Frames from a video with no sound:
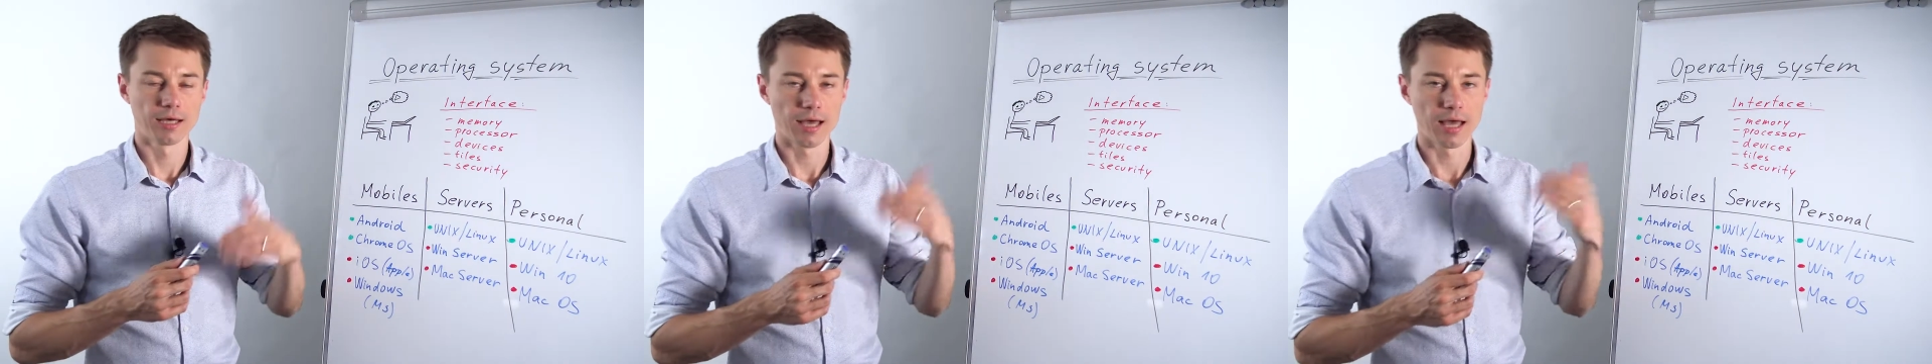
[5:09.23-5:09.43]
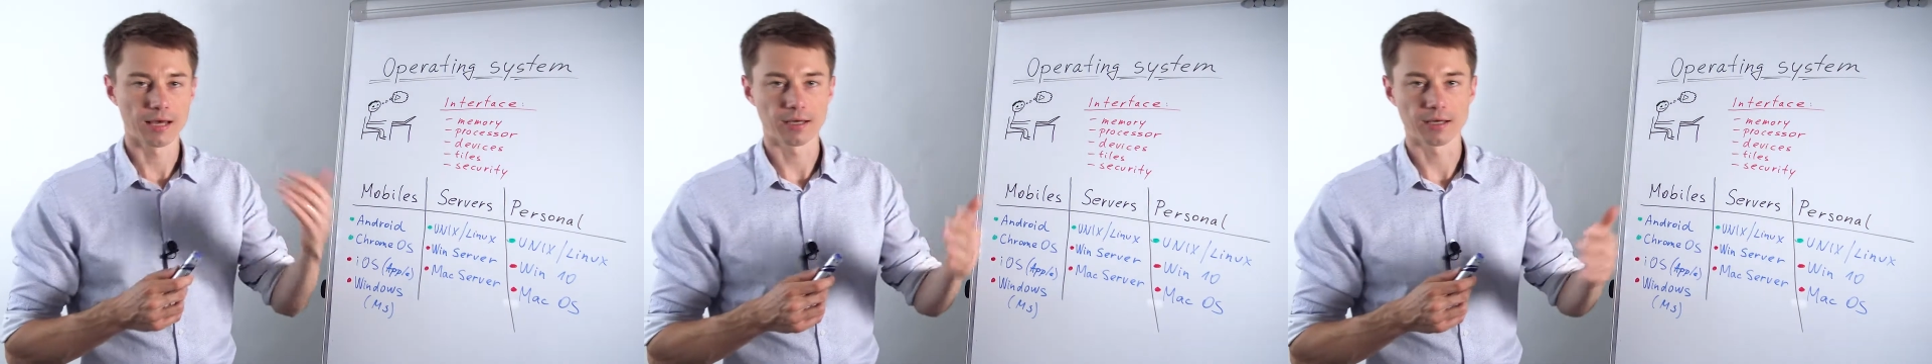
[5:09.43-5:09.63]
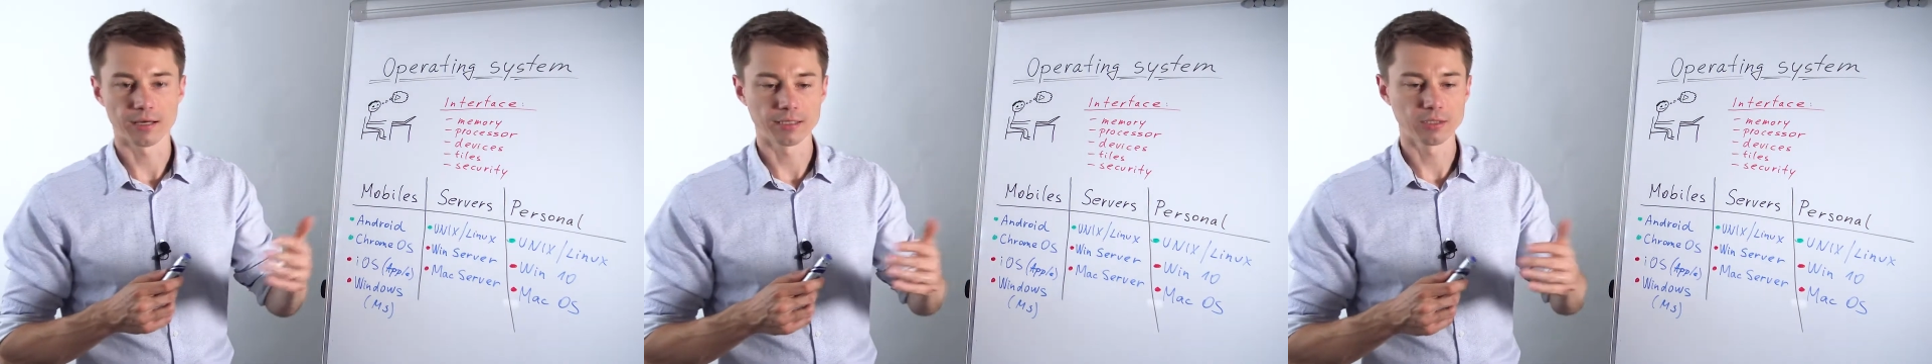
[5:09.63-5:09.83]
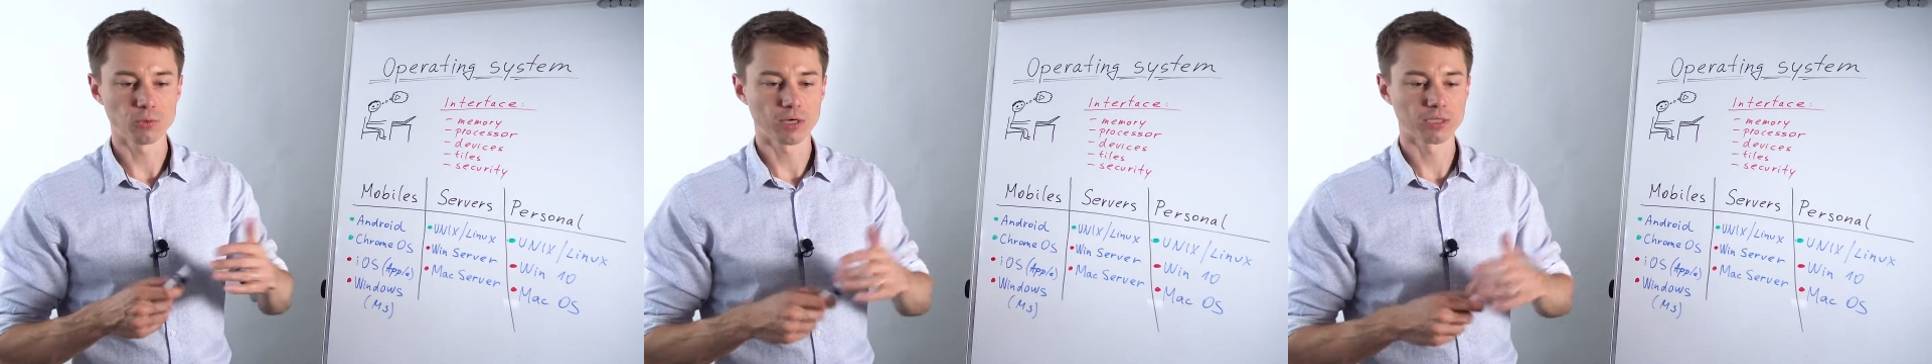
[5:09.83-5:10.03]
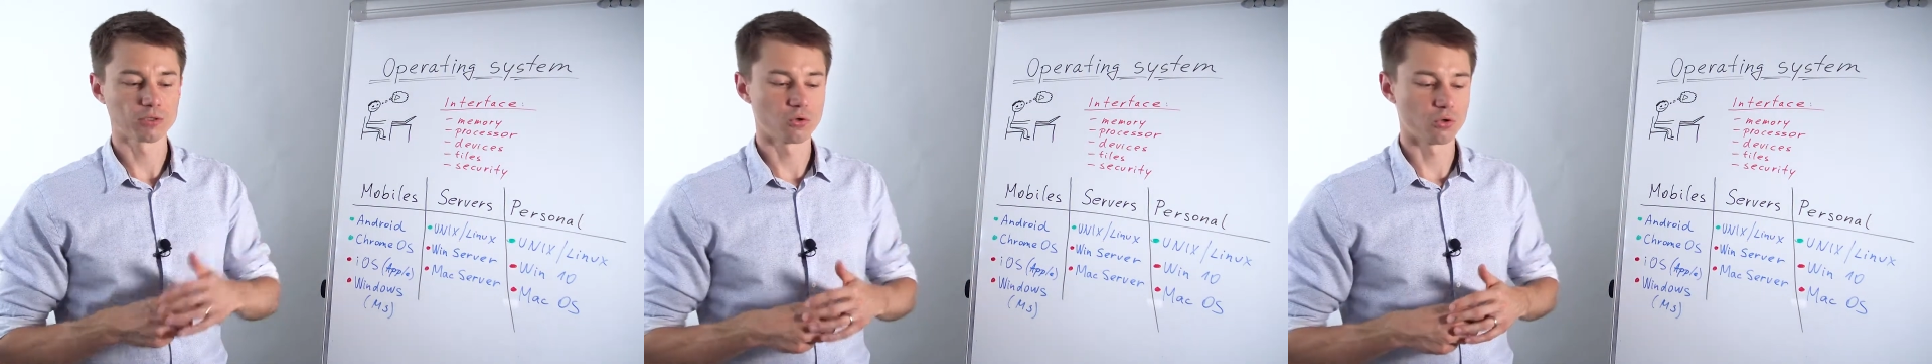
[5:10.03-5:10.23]

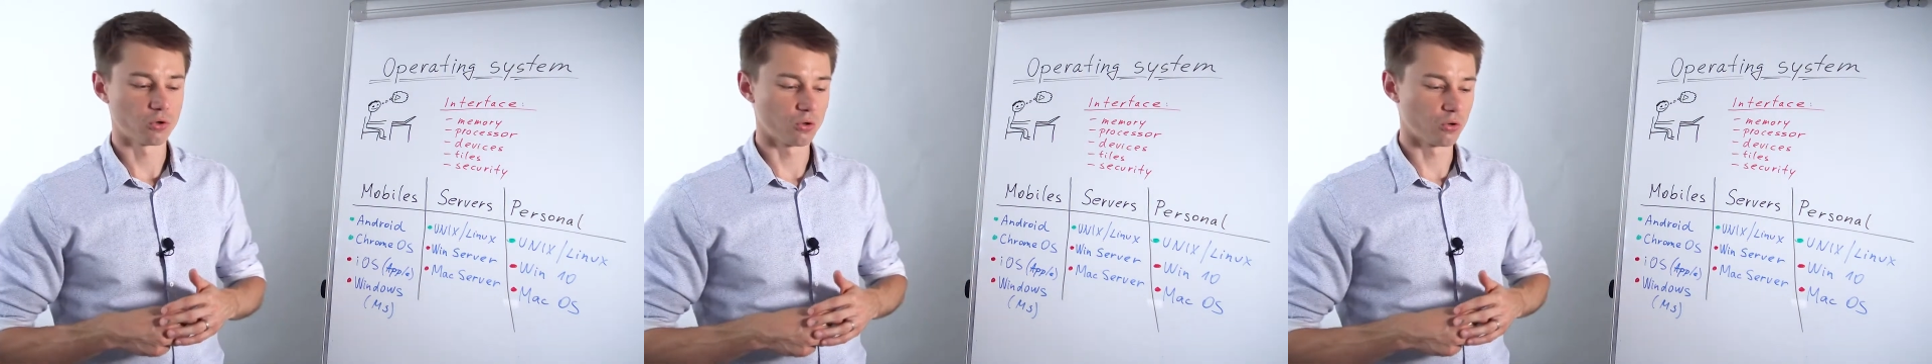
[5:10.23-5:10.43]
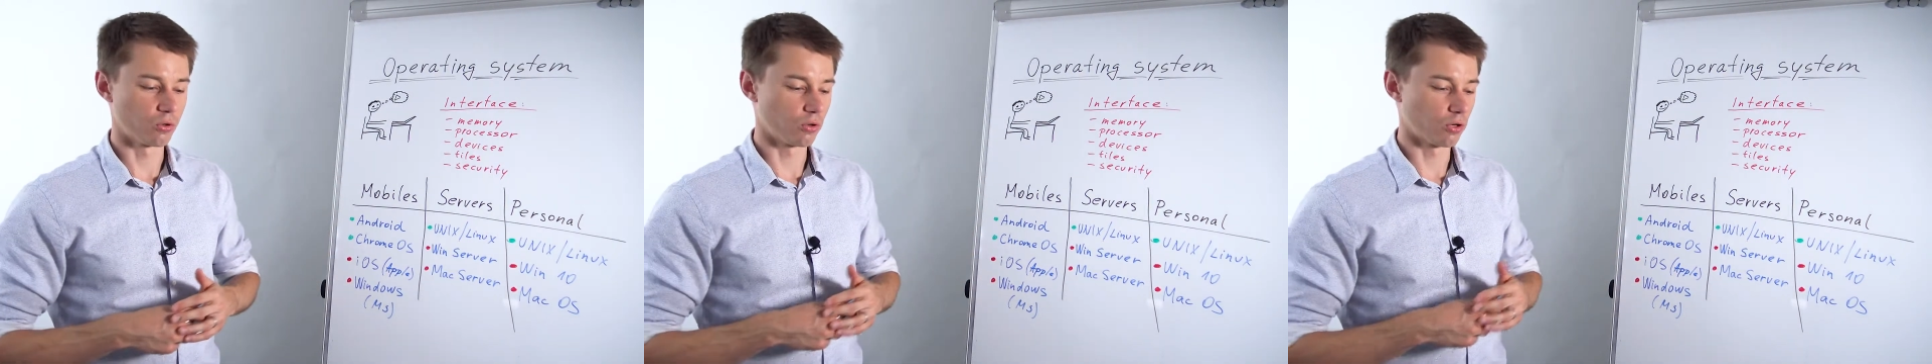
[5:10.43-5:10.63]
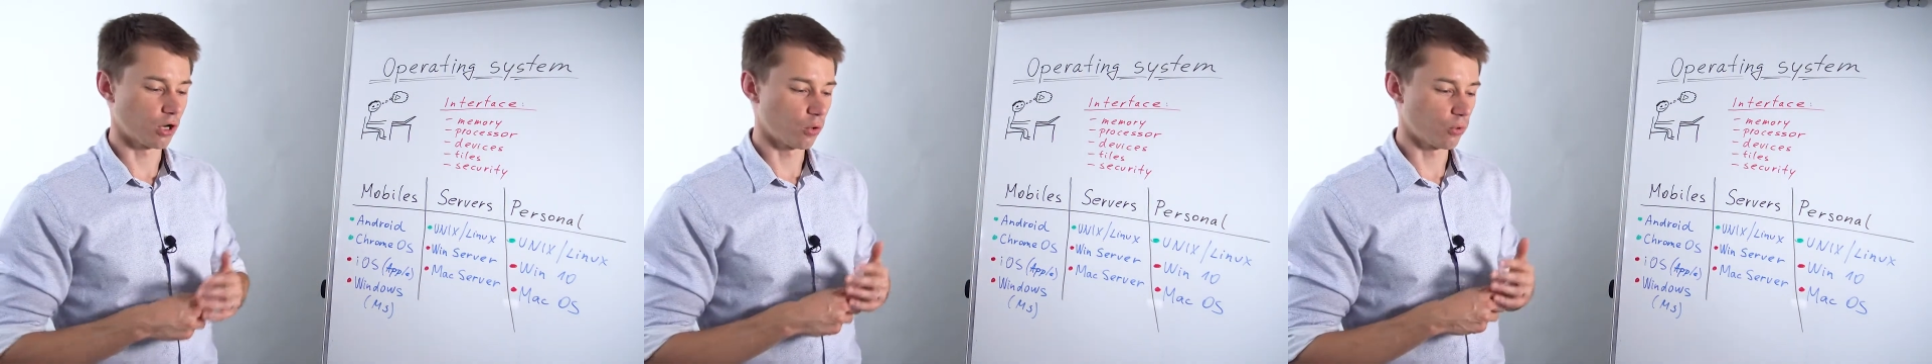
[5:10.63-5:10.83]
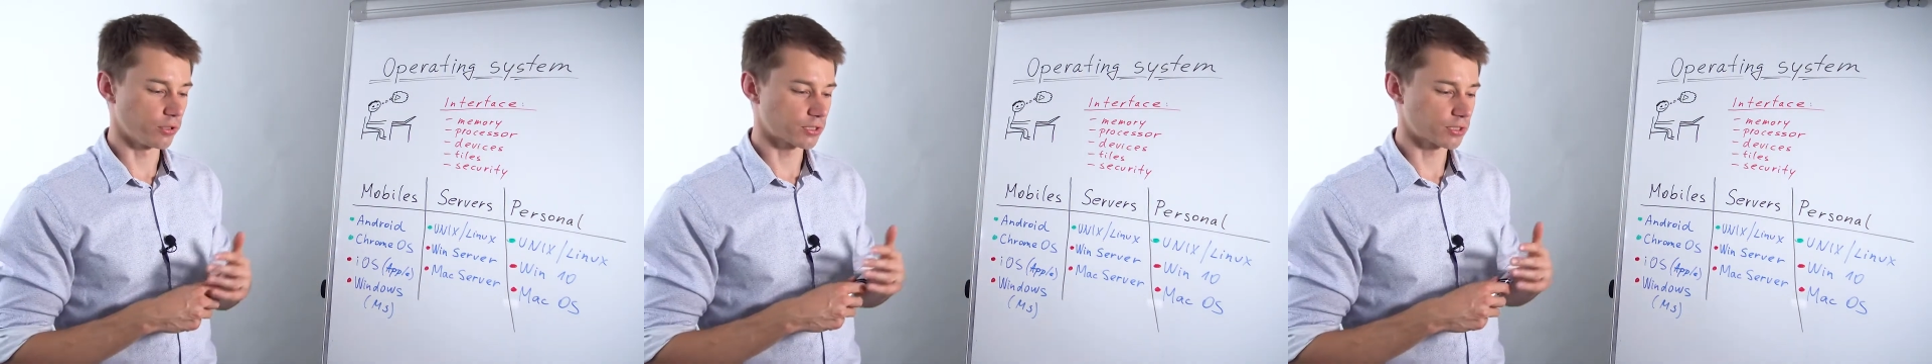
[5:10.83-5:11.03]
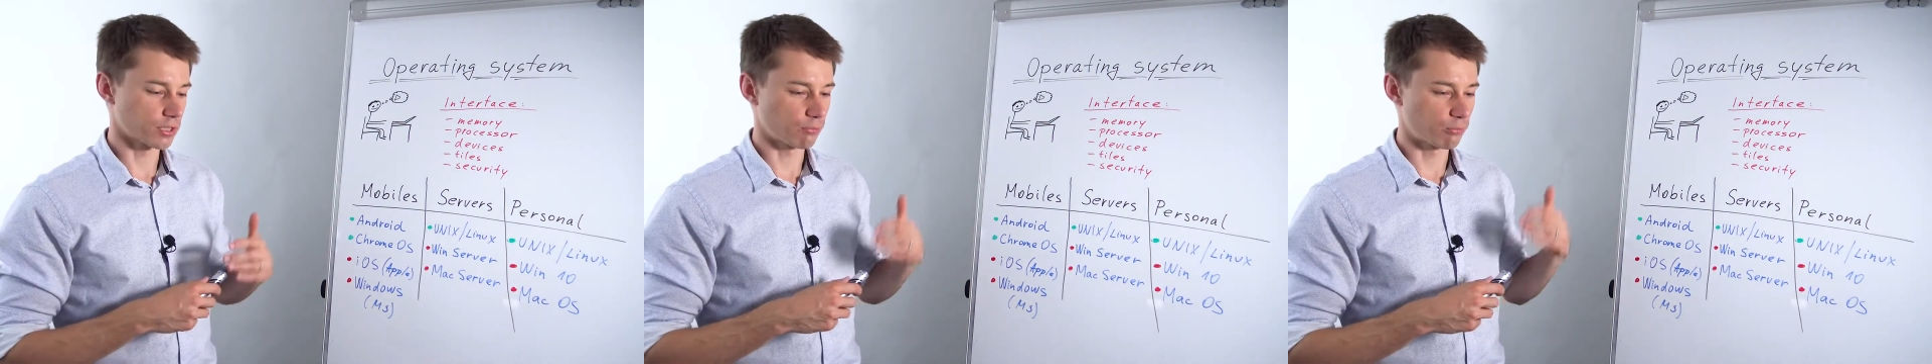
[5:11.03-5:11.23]
Anyone who
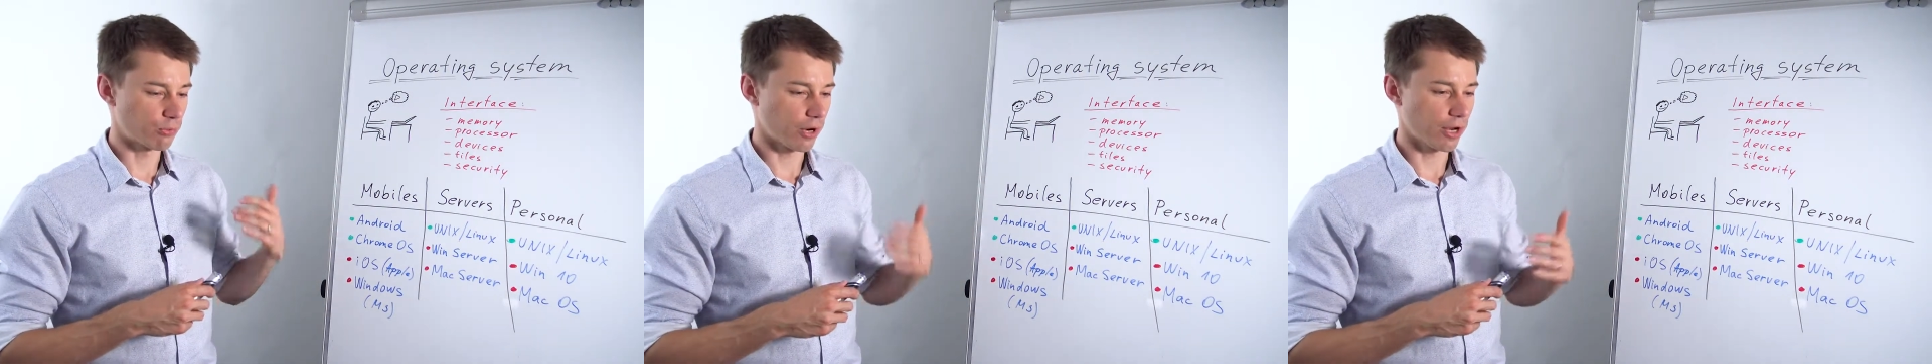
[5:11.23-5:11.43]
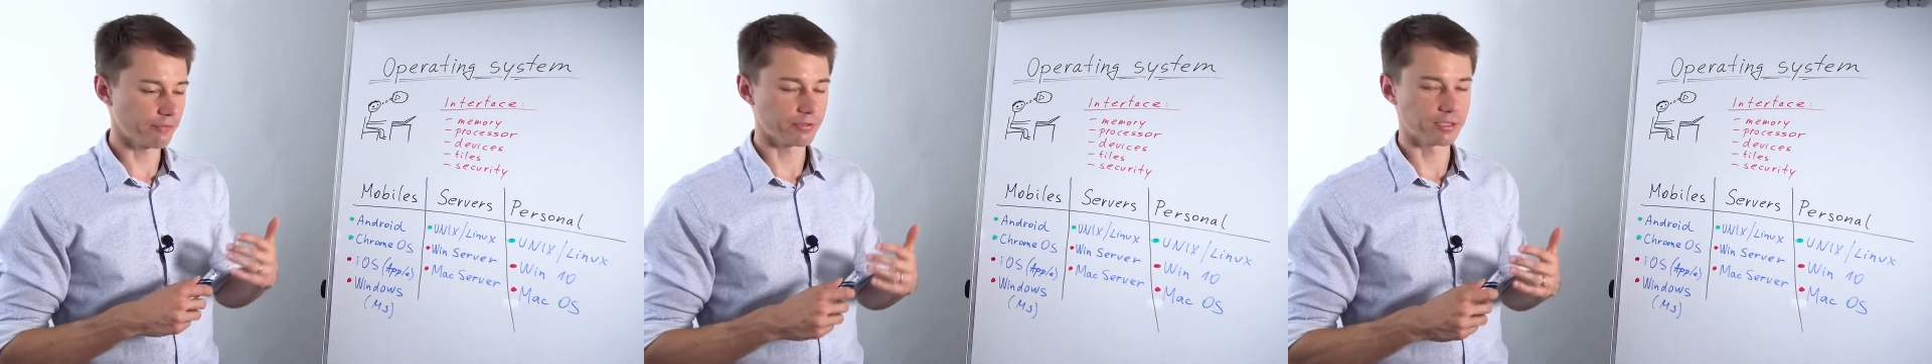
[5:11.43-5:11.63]
is brave